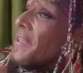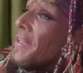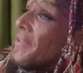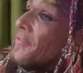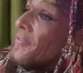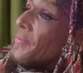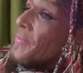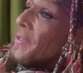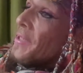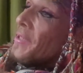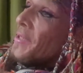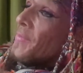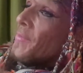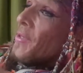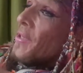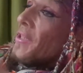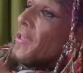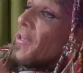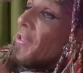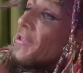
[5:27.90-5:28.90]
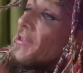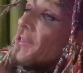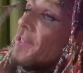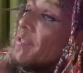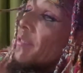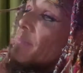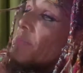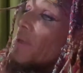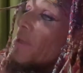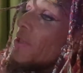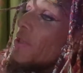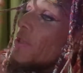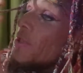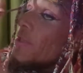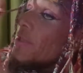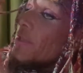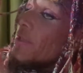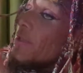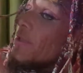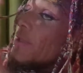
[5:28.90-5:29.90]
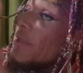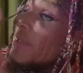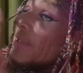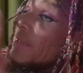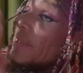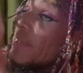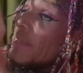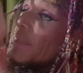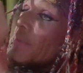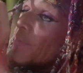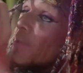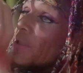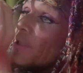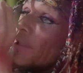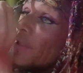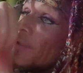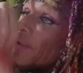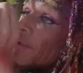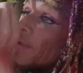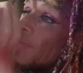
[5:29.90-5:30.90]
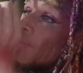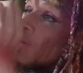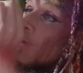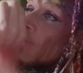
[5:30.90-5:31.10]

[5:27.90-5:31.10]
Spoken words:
head from being smutty. I just mentioned in a text message my